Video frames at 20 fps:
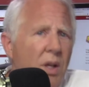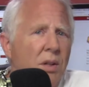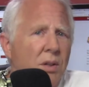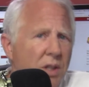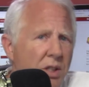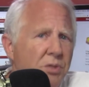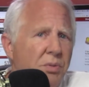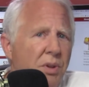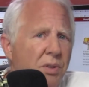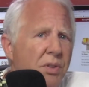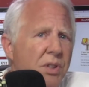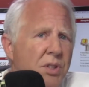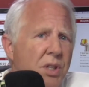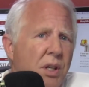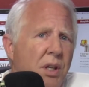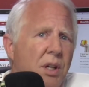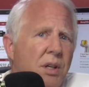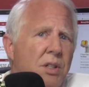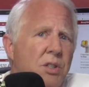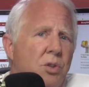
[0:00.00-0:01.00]
Let's
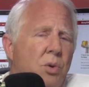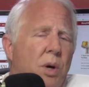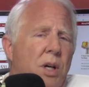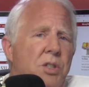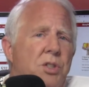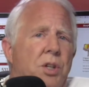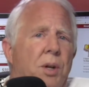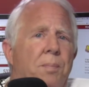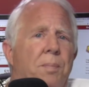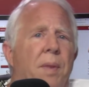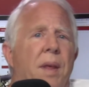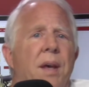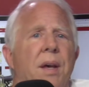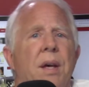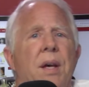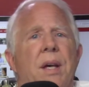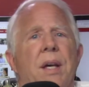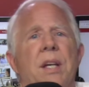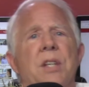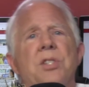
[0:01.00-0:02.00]
revisit Gary's question.
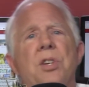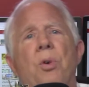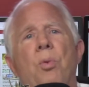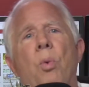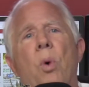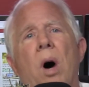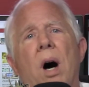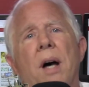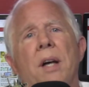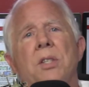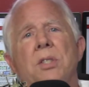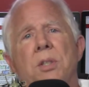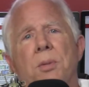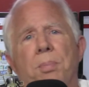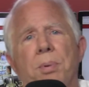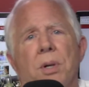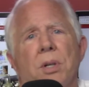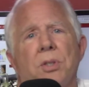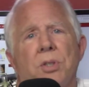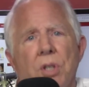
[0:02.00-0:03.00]
Is it wise to
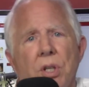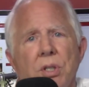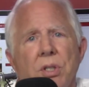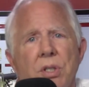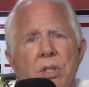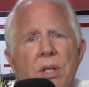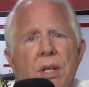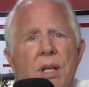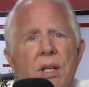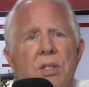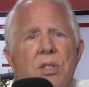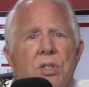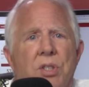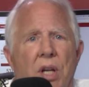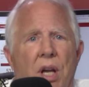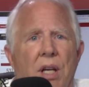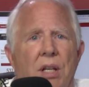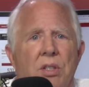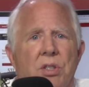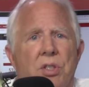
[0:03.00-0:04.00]
purchase
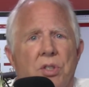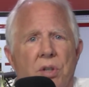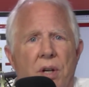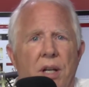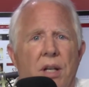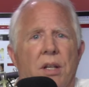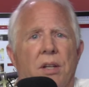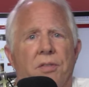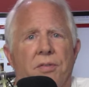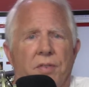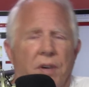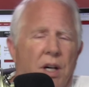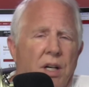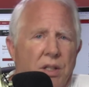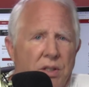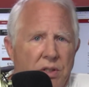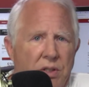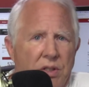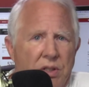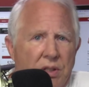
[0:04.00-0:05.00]
exchange-traded
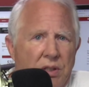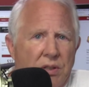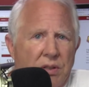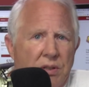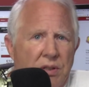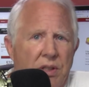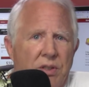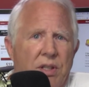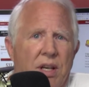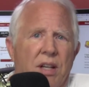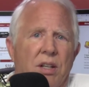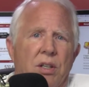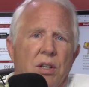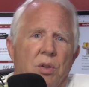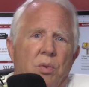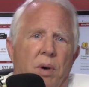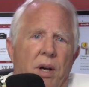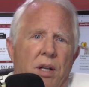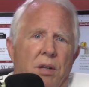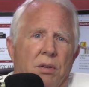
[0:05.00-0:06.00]
funds? Is that a
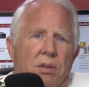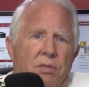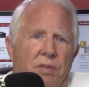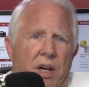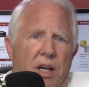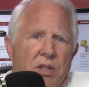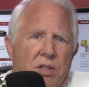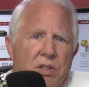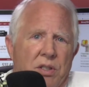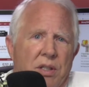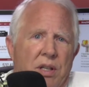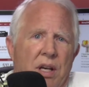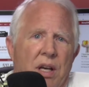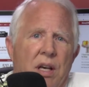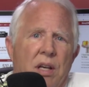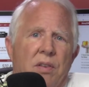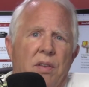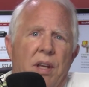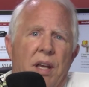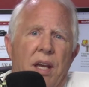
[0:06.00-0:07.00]
good way to invest?
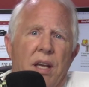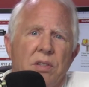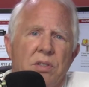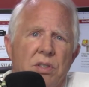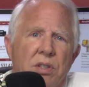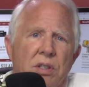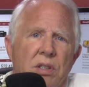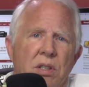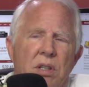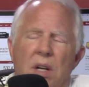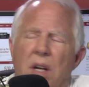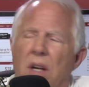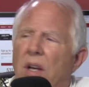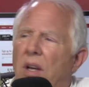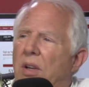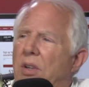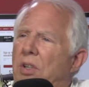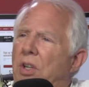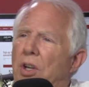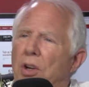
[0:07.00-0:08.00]
The answer,
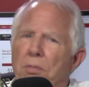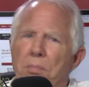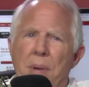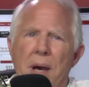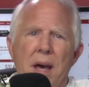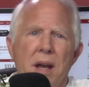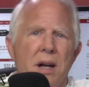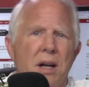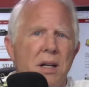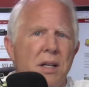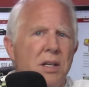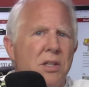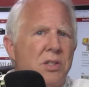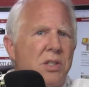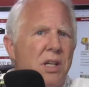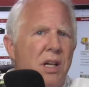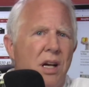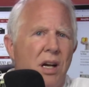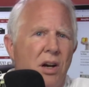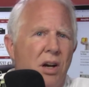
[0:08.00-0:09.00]
you bet it
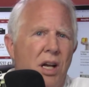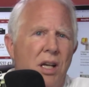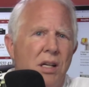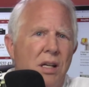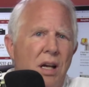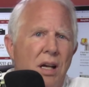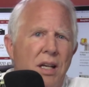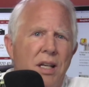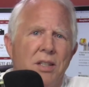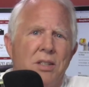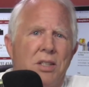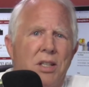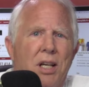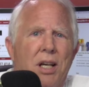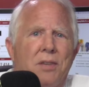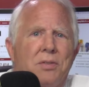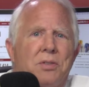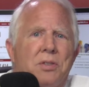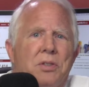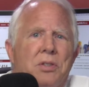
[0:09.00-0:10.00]
is, Gary.
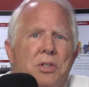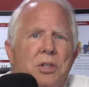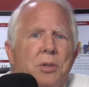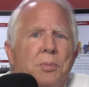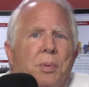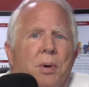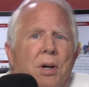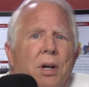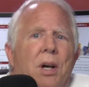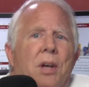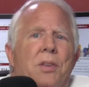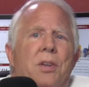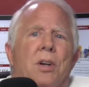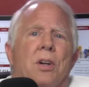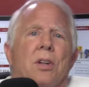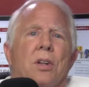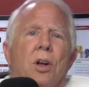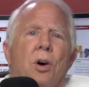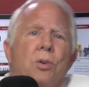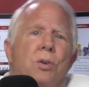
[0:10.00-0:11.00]
ETFs are super. They're
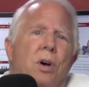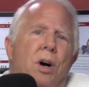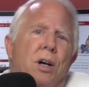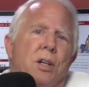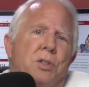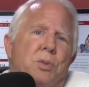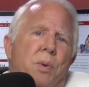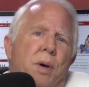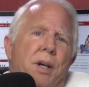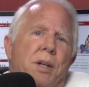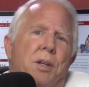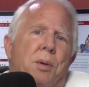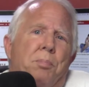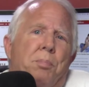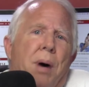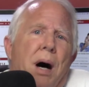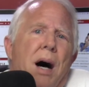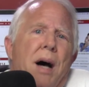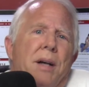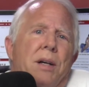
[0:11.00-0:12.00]
a low-cost way to
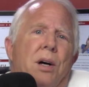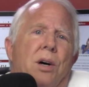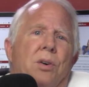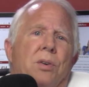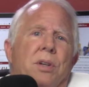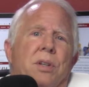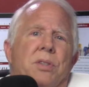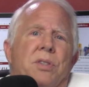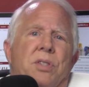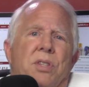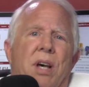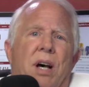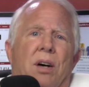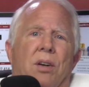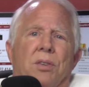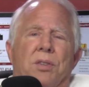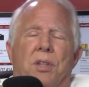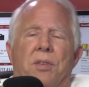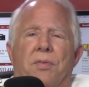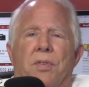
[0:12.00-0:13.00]
buy, own, and
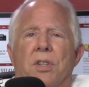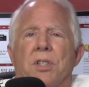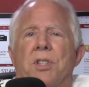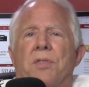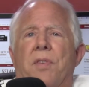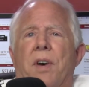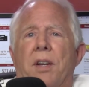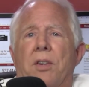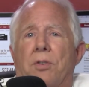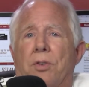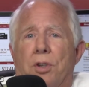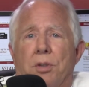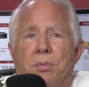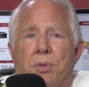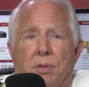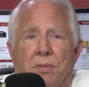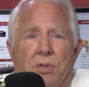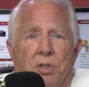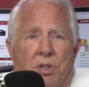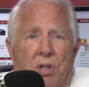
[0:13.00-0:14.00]
sell diversified
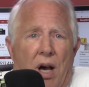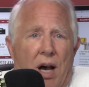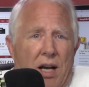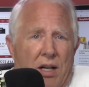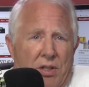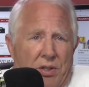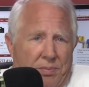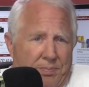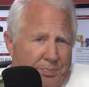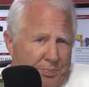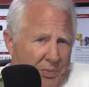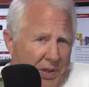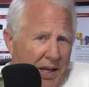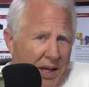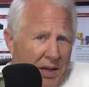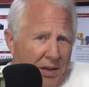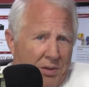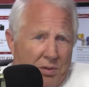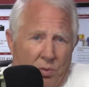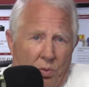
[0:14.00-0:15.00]
groups of stocks
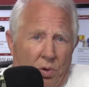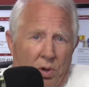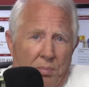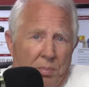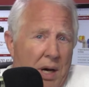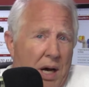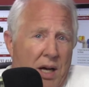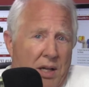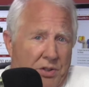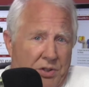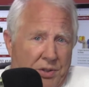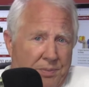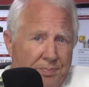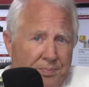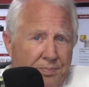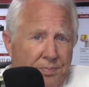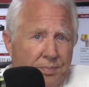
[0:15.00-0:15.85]
and or bonds.